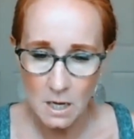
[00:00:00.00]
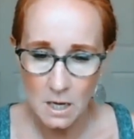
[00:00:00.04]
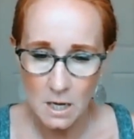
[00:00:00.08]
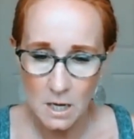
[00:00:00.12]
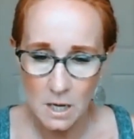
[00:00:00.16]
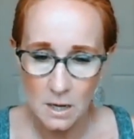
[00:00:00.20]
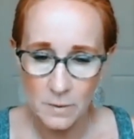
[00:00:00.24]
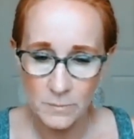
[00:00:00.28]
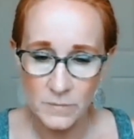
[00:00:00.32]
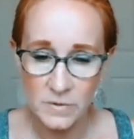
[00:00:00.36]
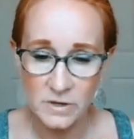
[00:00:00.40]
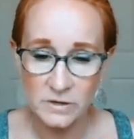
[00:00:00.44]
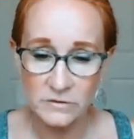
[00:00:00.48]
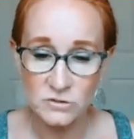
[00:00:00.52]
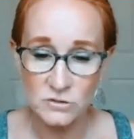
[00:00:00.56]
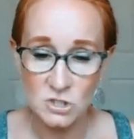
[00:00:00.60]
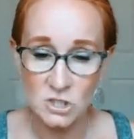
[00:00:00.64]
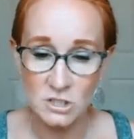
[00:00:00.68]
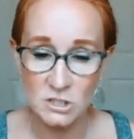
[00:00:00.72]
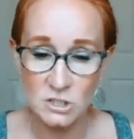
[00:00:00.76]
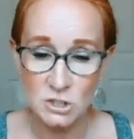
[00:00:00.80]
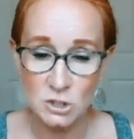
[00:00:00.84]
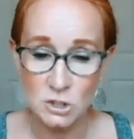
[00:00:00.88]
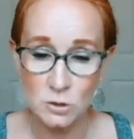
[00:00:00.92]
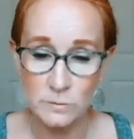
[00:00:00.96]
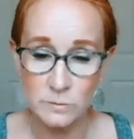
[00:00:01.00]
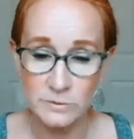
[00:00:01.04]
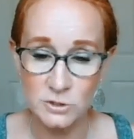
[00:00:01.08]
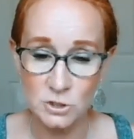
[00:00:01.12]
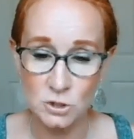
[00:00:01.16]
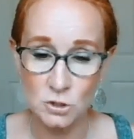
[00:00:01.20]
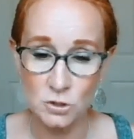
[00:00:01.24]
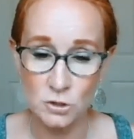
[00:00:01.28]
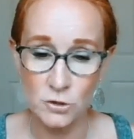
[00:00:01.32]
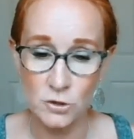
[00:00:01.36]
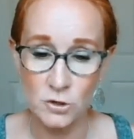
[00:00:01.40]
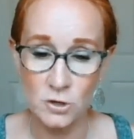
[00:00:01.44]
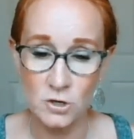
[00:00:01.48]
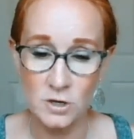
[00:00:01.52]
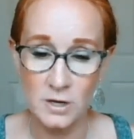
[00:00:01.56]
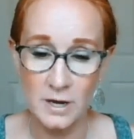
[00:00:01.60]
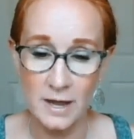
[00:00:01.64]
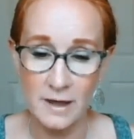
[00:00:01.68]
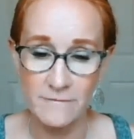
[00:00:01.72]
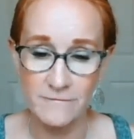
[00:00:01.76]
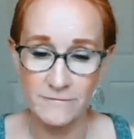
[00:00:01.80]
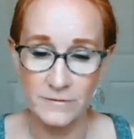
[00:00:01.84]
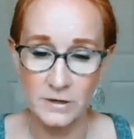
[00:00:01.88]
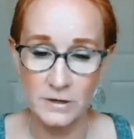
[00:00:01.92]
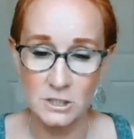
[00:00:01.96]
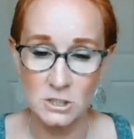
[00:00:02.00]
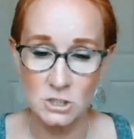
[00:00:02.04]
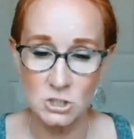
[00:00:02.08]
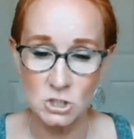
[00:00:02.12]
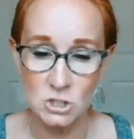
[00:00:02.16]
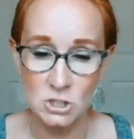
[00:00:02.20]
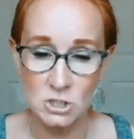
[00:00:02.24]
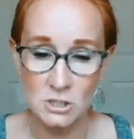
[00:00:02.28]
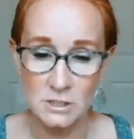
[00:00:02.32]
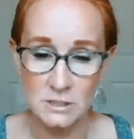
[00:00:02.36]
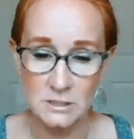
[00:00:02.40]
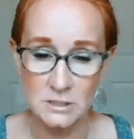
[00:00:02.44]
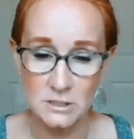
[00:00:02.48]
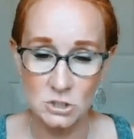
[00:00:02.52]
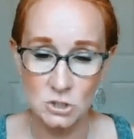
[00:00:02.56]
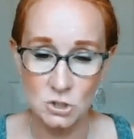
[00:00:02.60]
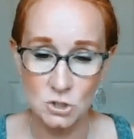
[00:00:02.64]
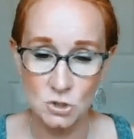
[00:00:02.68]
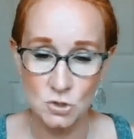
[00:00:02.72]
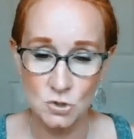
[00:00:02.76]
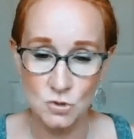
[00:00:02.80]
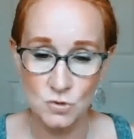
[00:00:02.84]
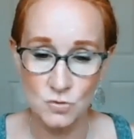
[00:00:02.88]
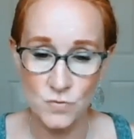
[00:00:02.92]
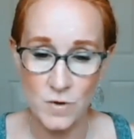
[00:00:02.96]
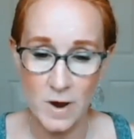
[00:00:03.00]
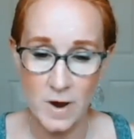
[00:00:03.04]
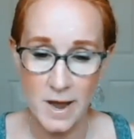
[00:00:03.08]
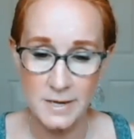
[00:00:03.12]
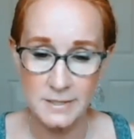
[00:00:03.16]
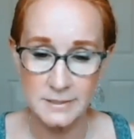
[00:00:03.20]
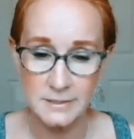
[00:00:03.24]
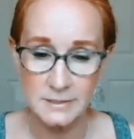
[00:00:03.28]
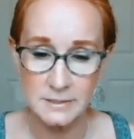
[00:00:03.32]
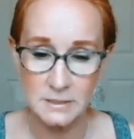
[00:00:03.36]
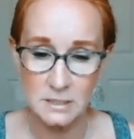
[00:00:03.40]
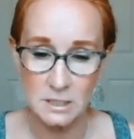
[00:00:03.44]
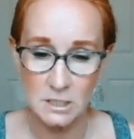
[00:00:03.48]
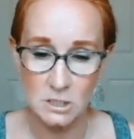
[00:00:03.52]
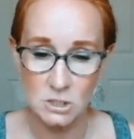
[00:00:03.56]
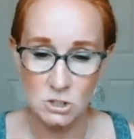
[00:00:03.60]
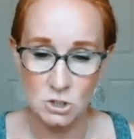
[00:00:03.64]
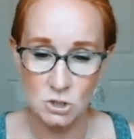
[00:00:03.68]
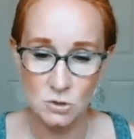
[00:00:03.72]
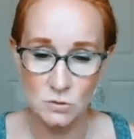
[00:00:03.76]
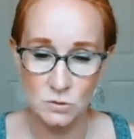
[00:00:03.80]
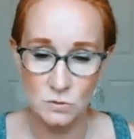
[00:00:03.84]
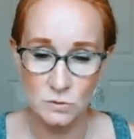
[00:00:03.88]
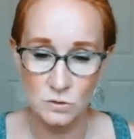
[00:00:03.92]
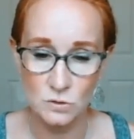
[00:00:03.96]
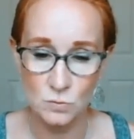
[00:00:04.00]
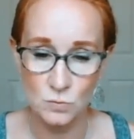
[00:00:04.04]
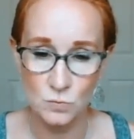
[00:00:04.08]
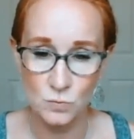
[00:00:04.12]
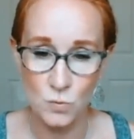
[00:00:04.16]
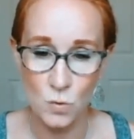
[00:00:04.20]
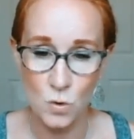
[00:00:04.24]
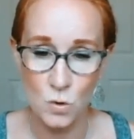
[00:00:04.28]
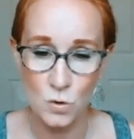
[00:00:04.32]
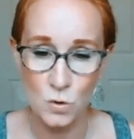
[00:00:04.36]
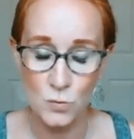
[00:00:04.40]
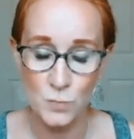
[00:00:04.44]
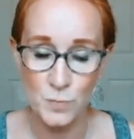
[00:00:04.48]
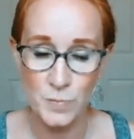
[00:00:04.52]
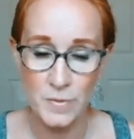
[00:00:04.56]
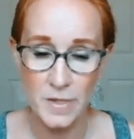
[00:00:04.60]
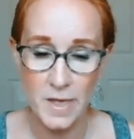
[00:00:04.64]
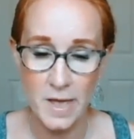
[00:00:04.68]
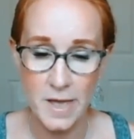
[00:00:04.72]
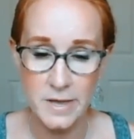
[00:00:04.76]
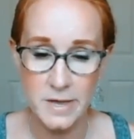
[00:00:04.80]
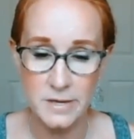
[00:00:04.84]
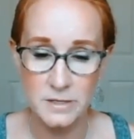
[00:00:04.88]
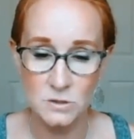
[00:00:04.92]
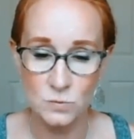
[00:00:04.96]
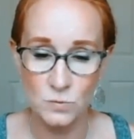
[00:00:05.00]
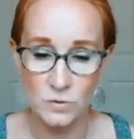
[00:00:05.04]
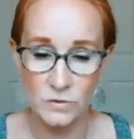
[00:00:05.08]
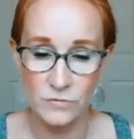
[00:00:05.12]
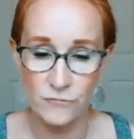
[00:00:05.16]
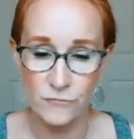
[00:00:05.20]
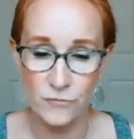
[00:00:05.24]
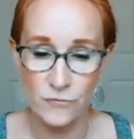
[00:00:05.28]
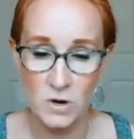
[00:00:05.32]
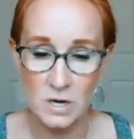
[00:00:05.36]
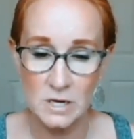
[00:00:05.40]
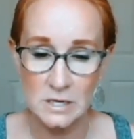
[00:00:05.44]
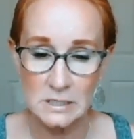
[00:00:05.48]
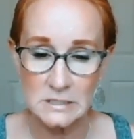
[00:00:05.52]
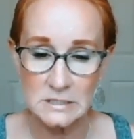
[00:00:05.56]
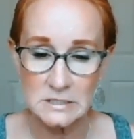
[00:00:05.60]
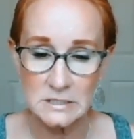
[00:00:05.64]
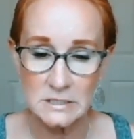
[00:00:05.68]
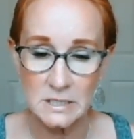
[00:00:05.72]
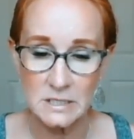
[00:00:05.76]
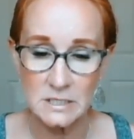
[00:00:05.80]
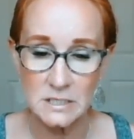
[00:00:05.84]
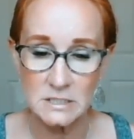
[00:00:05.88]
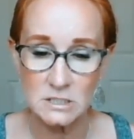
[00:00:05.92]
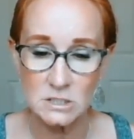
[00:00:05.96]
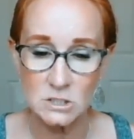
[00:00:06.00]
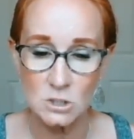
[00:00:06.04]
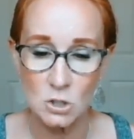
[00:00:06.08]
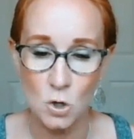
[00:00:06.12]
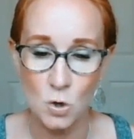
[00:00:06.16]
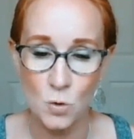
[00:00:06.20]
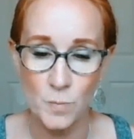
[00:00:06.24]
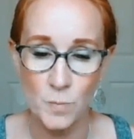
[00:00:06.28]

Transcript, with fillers: Um, if she has too much sugar or caffeine, she gets stressed and she uses a roller blend with frankincense,